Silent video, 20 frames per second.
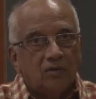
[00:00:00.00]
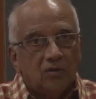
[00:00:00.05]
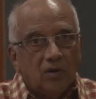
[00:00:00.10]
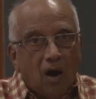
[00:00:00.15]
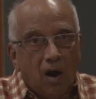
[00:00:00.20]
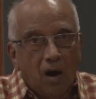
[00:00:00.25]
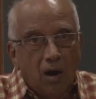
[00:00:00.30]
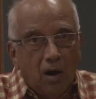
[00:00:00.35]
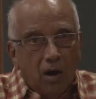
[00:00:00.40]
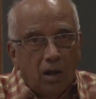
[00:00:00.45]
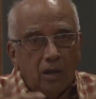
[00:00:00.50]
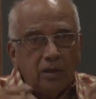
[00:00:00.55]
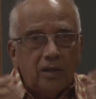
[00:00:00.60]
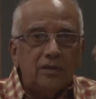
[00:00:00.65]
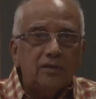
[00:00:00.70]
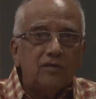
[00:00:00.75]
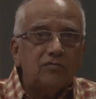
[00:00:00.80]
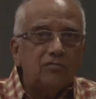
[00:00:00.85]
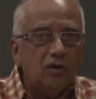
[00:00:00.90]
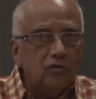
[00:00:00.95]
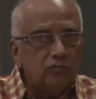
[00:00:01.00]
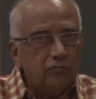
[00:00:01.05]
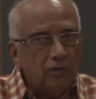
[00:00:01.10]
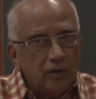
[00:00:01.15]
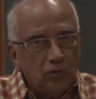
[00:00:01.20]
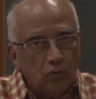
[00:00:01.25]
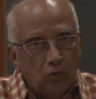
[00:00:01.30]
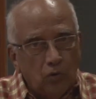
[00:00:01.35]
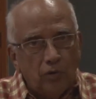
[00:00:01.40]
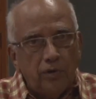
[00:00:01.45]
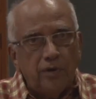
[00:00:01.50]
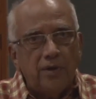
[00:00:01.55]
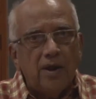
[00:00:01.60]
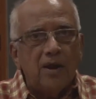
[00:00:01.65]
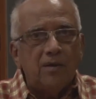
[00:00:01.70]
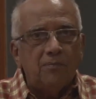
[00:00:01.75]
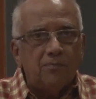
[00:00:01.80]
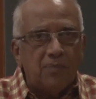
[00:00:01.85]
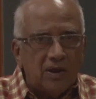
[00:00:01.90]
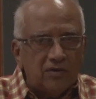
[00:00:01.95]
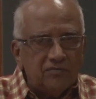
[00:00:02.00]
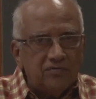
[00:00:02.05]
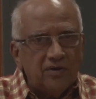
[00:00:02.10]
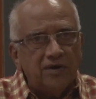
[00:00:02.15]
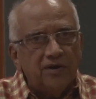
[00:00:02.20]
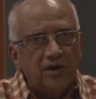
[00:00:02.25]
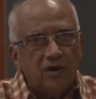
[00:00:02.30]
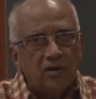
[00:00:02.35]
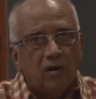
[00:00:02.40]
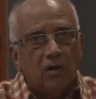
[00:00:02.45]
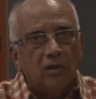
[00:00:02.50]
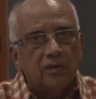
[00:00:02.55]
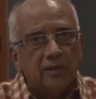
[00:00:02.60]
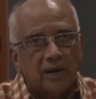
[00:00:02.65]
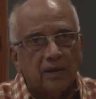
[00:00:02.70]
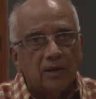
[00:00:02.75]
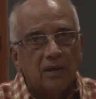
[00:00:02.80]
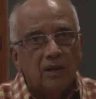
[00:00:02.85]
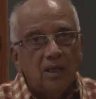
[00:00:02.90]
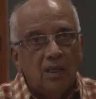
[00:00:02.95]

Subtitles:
All the other songs were good and pleasant and all that.